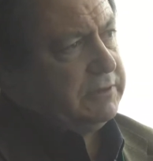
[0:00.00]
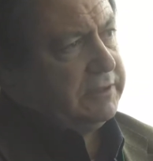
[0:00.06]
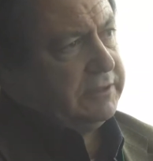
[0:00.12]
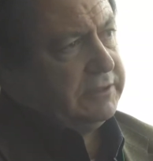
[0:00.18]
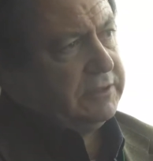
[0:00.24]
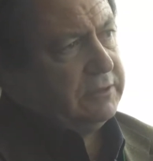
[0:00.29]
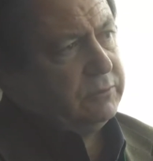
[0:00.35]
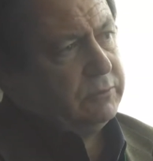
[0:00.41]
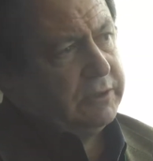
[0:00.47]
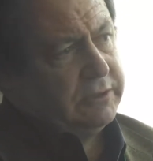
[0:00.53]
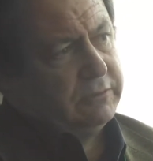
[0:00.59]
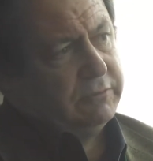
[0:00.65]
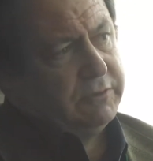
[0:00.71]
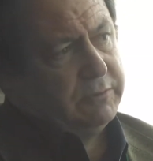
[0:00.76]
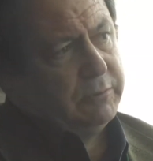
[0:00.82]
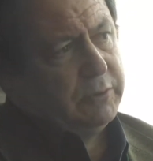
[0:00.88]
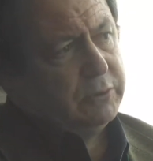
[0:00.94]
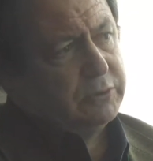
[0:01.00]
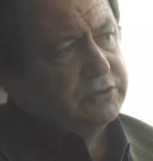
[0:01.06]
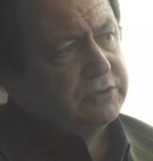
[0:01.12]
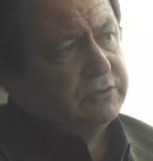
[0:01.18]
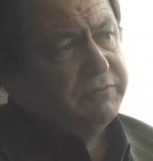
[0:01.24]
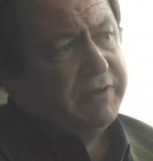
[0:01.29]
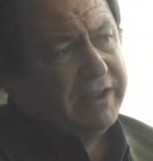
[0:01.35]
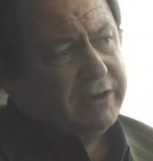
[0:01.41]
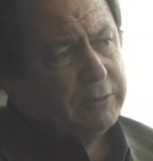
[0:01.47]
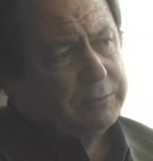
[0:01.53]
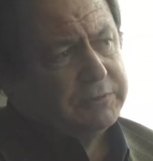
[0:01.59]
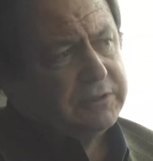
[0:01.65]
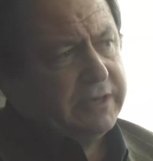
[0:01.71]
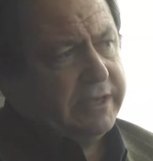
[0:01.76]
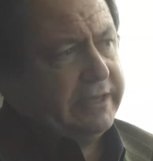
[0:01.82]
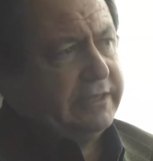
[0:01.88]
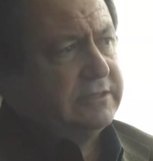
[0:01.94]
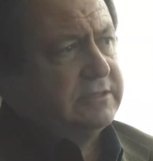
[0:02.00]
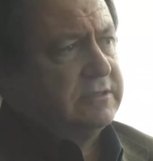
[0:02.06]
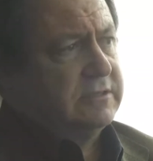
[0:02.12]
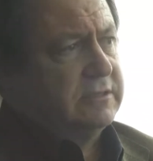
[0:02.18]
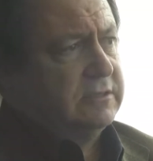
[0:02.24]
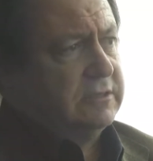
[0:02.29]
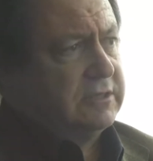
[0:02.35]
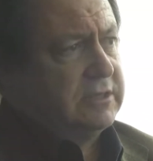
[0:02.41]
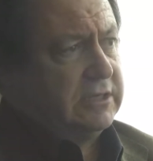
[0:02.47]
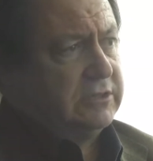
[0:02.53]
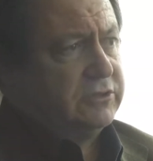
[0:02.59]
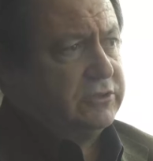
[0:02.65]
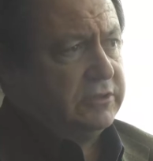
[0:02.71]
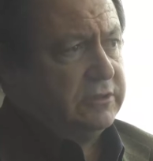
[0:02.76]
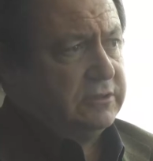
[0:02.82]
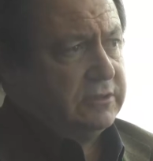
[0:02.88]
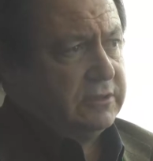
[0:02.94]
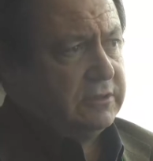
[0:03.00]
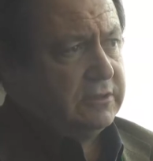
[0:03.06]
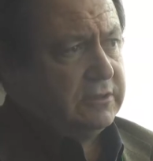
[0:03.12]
and they're one of the most developed lands in the country.